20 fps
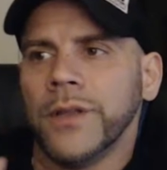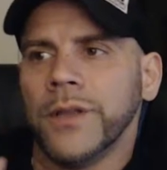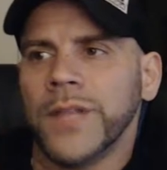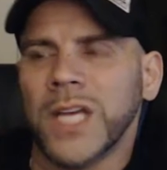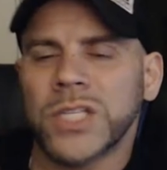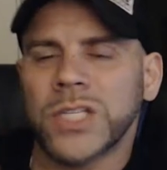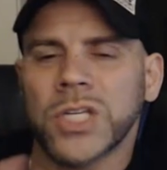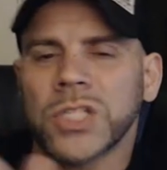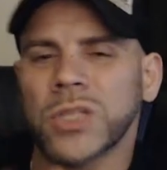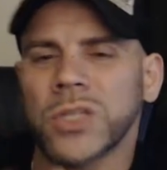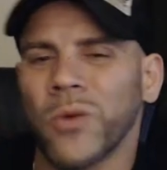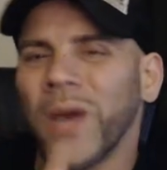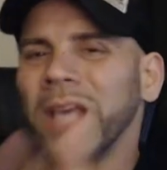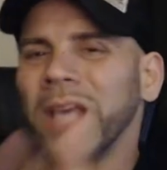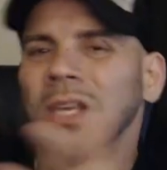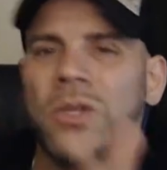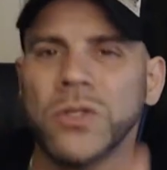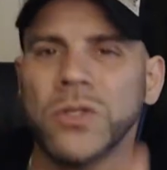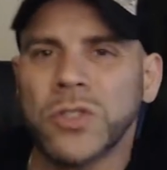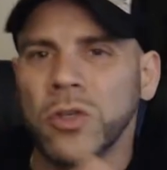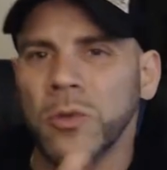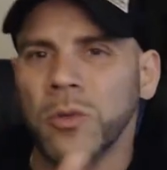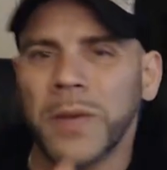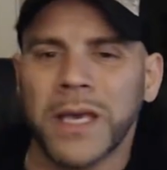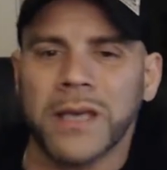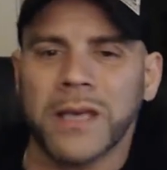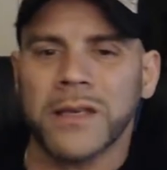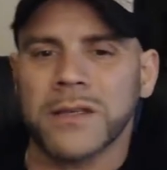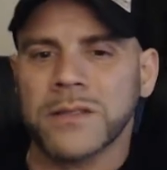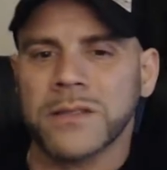that's just the way YouTube
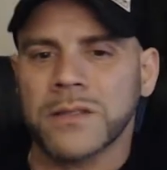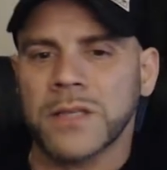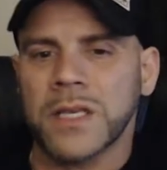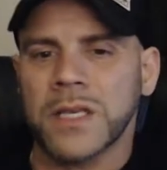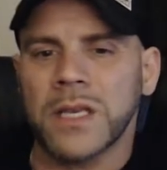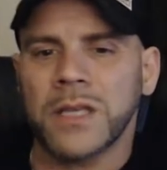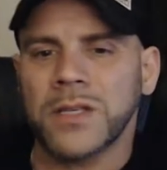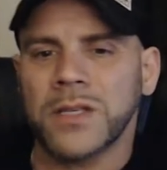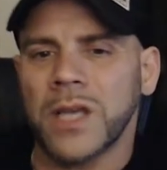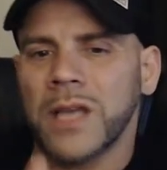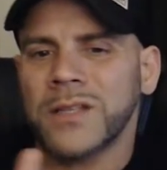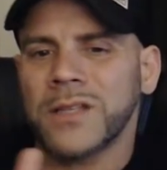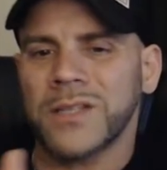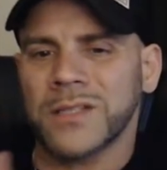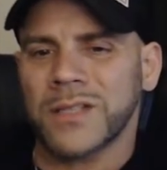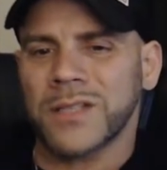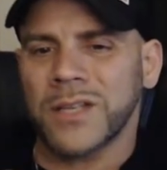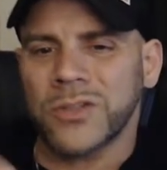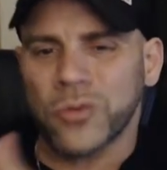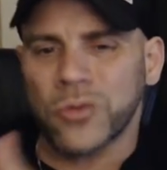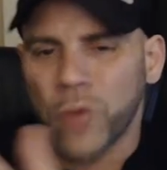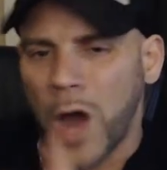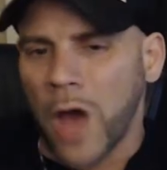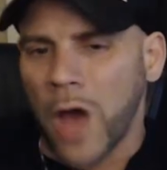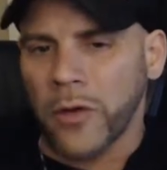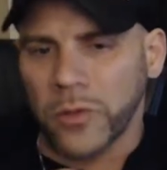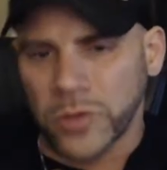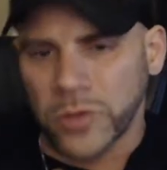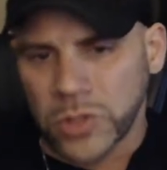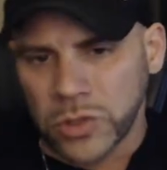is. It, it just, it
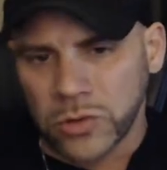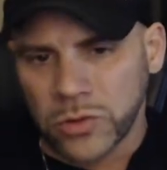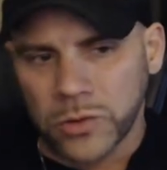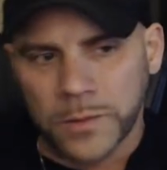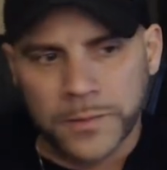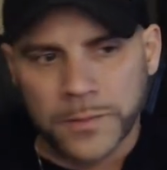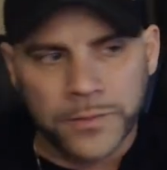throttles you.